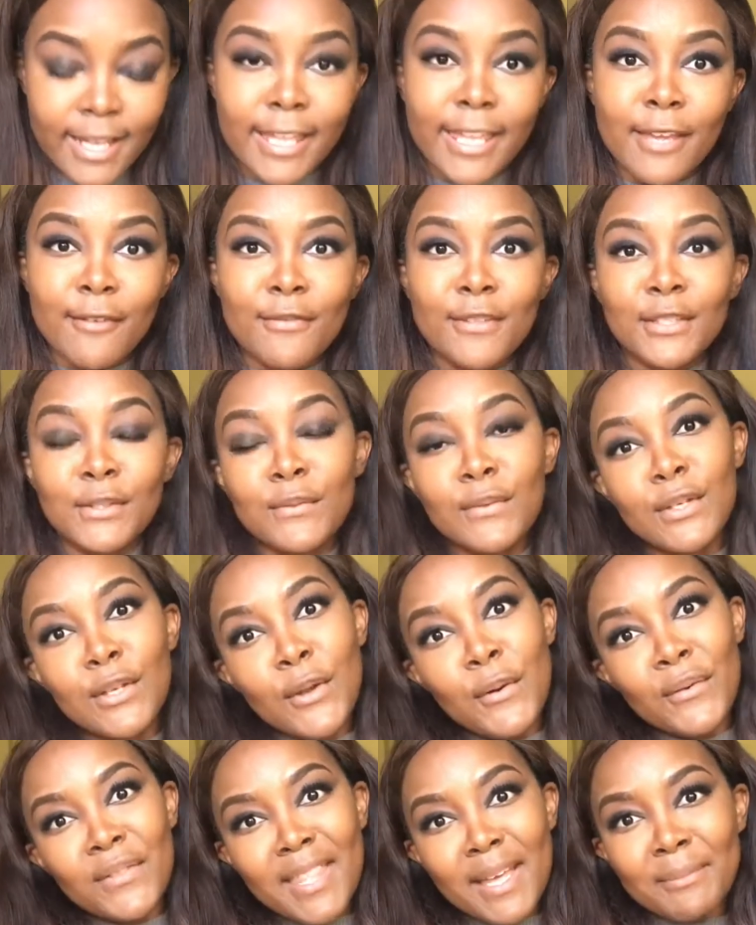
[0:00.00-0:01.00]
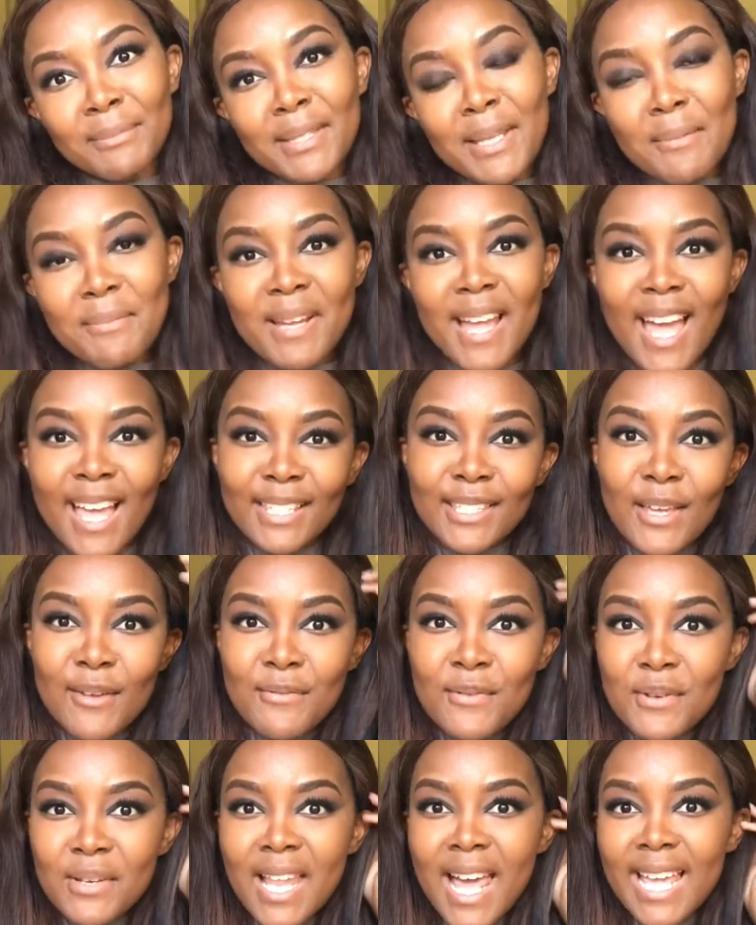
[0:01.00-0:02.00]
Give this video a thumbs up, guys,
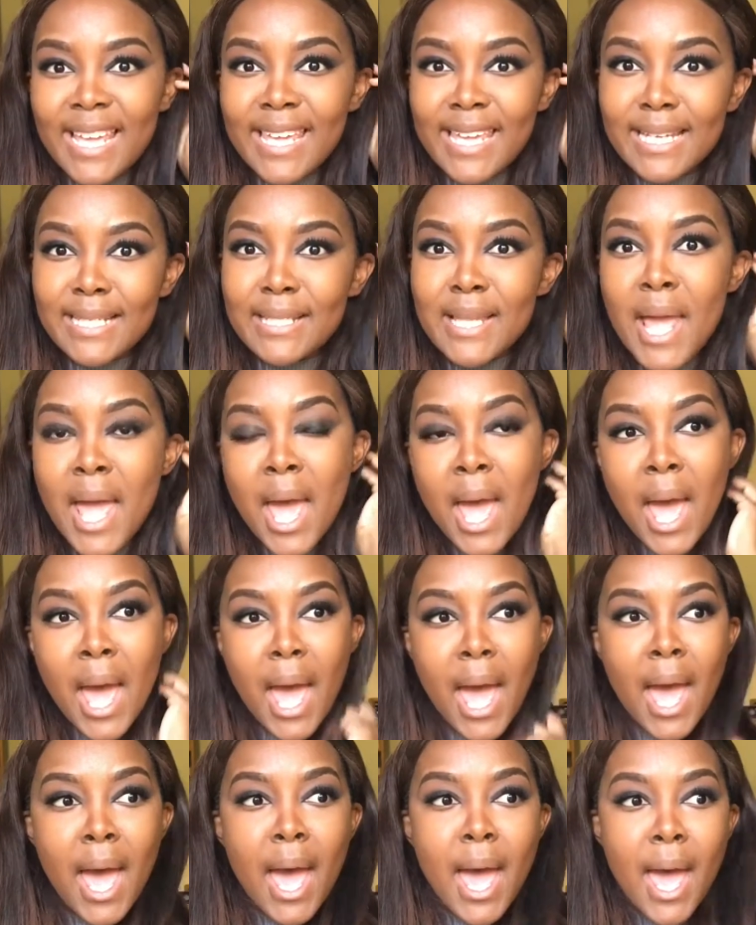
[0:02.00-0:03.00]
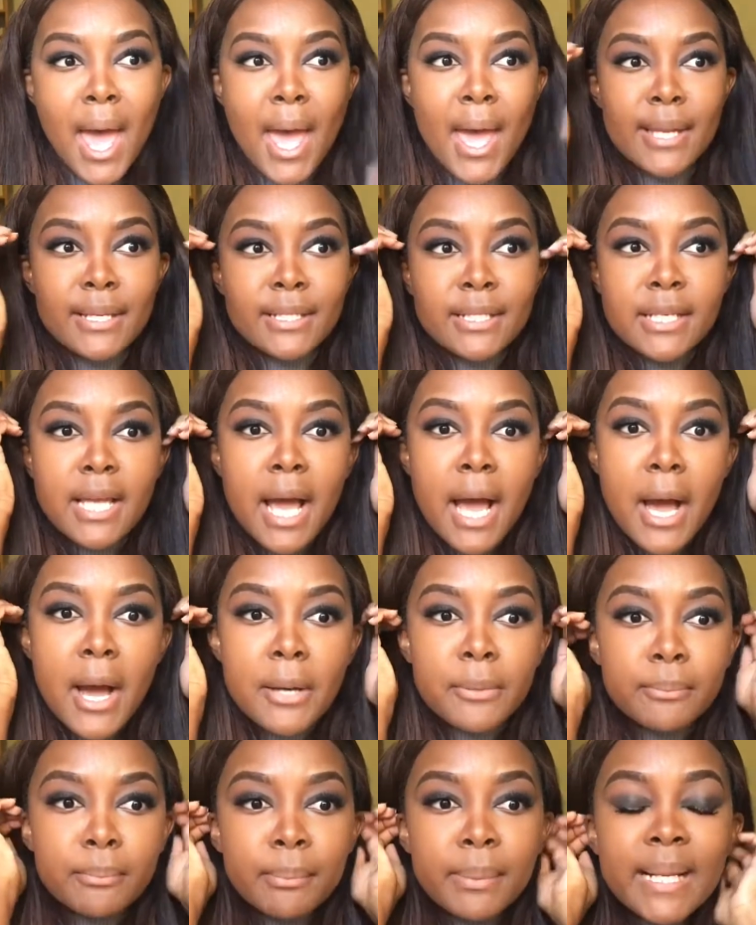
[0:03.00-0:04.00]
if you like it, and
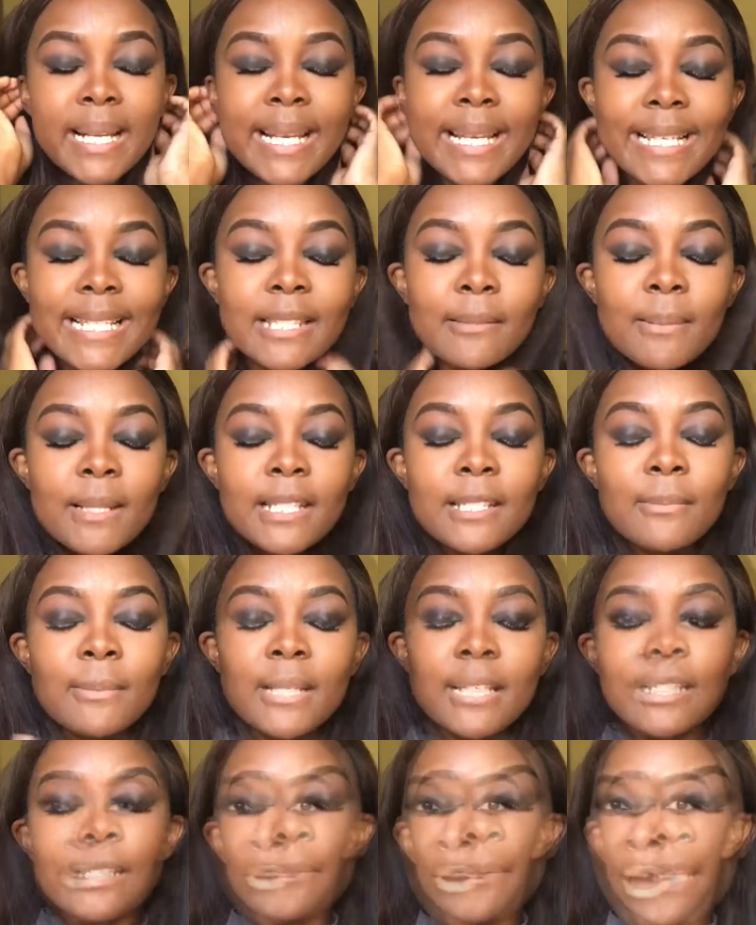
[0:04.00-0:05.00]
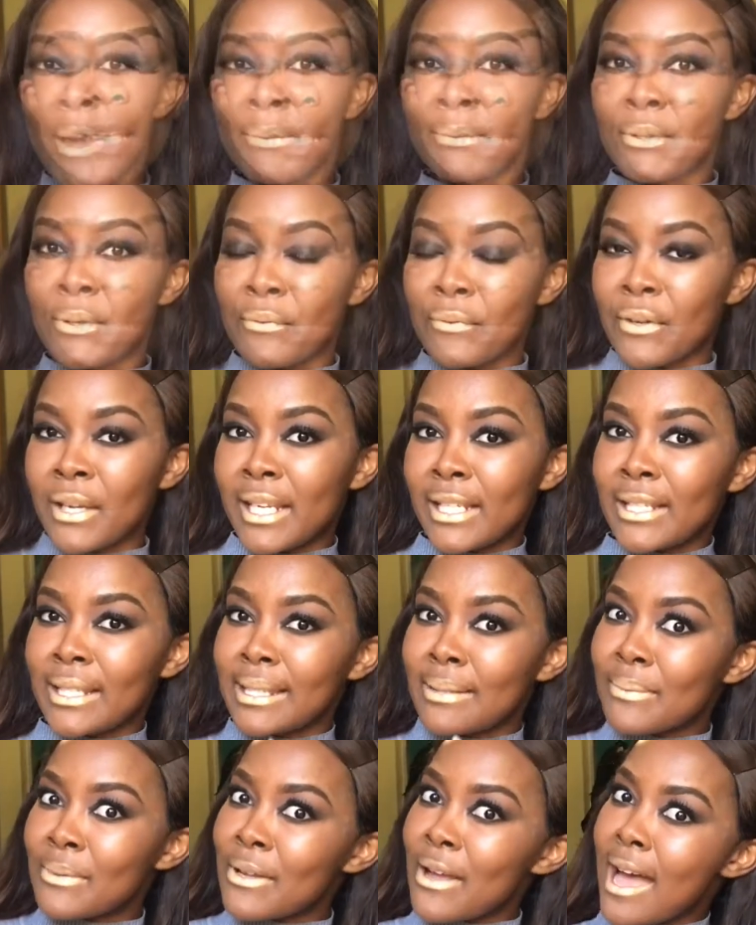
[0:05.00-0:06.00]
please subscribe. Don't forget to
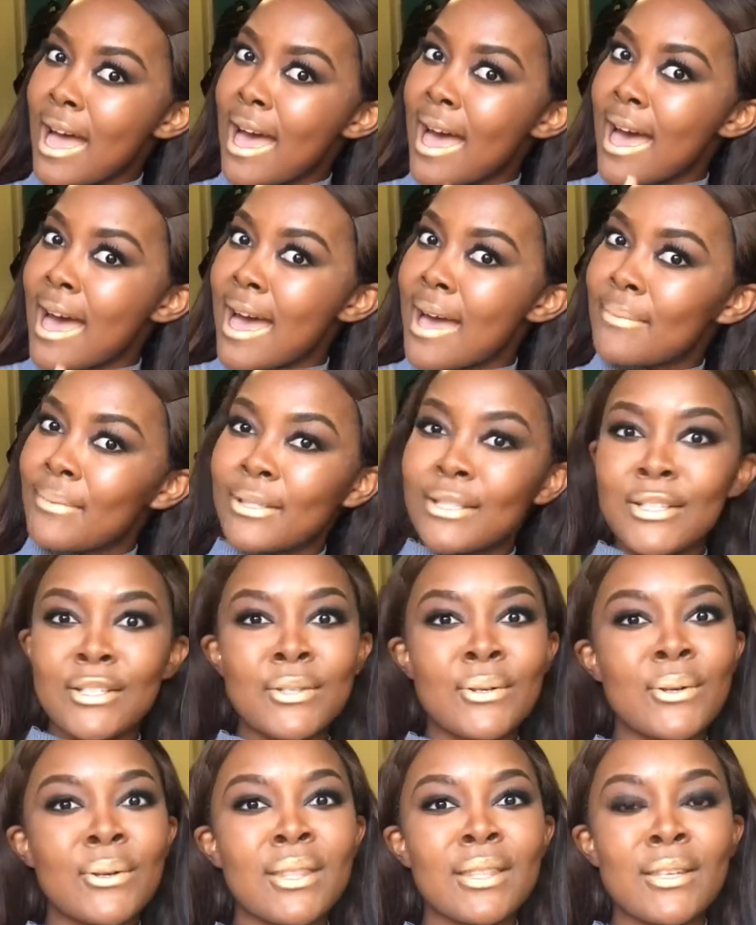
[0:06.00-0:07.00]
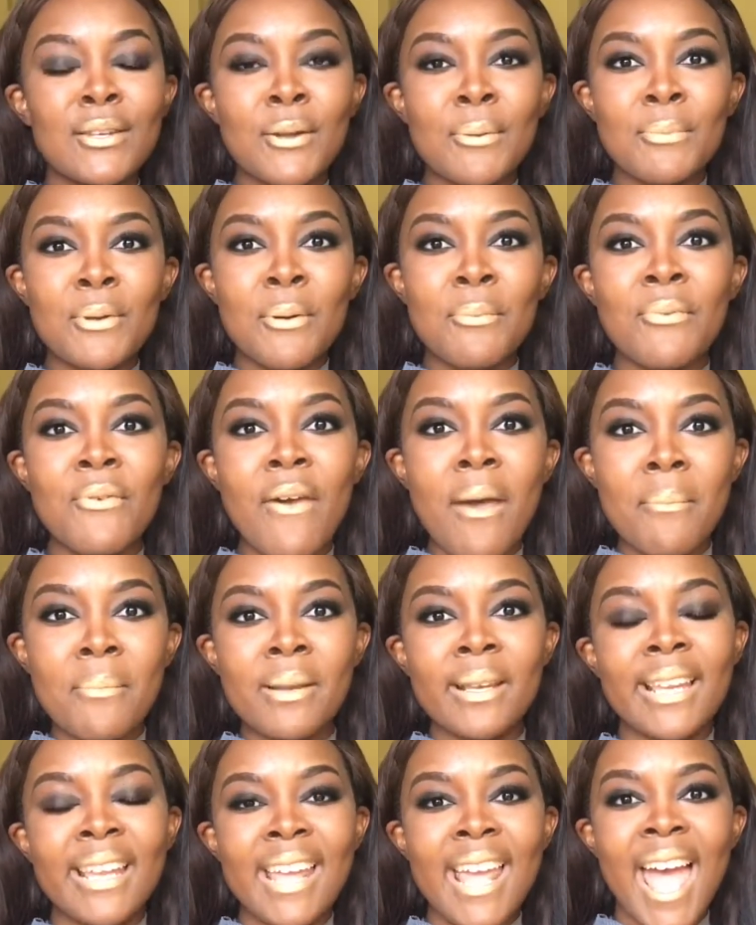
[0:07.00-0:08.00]
subscribe to join the NomNom
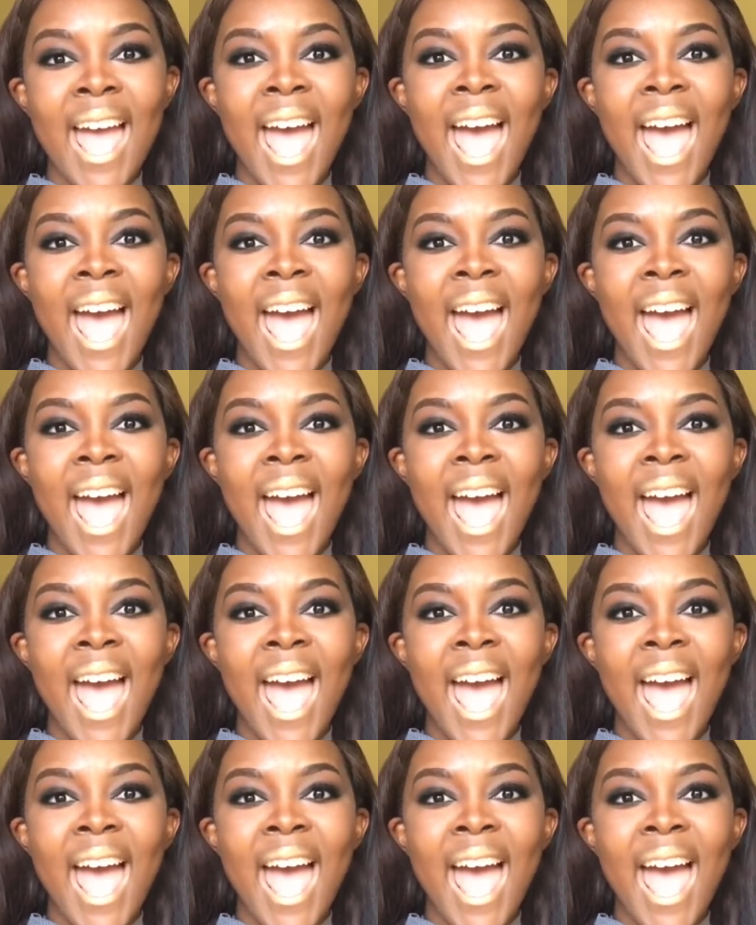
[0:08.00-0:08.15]
family,